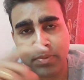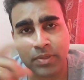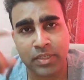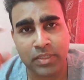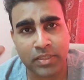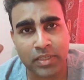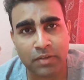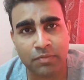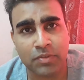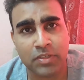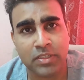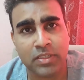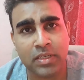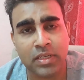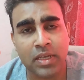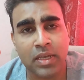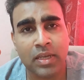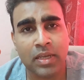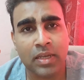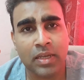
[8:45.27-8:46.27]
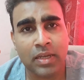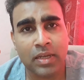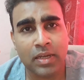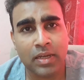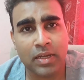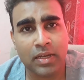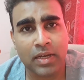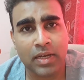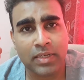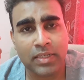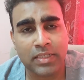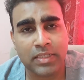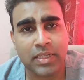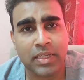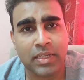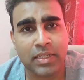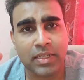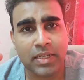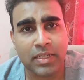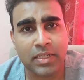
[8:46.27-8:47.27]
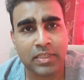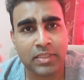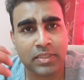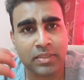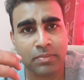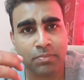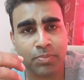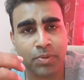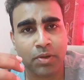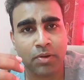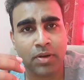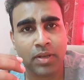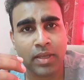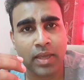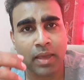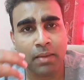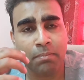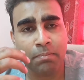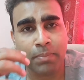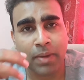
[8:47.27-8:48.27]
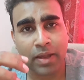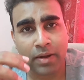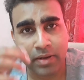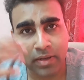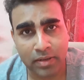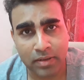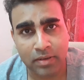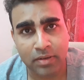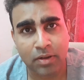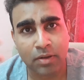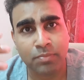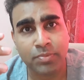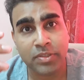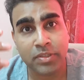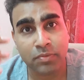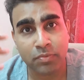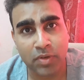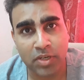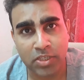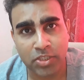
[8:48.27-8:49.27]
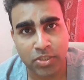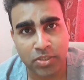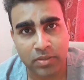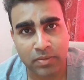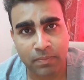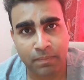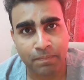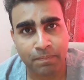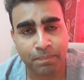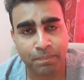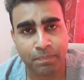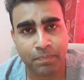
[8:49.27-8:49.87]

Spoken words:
Please have this understanding that it's purely empirical observation.